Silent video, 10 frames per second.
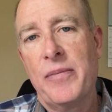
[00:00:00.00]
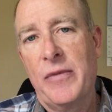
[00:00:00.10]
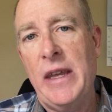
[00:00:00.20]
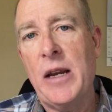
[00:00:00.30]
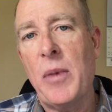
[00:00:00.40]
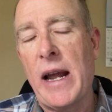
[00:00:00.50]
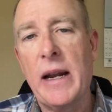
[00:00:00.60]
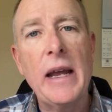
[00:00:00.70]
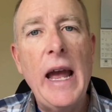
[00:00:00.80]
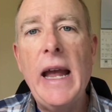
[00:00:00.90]
Think about
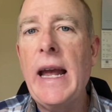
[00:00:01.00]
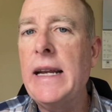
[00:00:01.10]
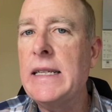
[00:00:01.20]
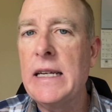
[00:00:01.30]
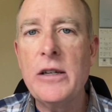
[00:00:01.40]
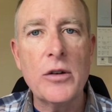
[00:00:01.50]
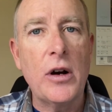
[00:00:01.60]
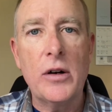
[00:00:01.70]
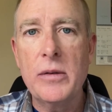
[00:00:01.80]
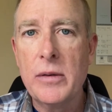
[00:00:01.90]
it. Hey, 18 year
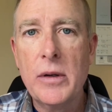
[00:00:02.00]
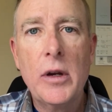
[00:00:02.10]
old,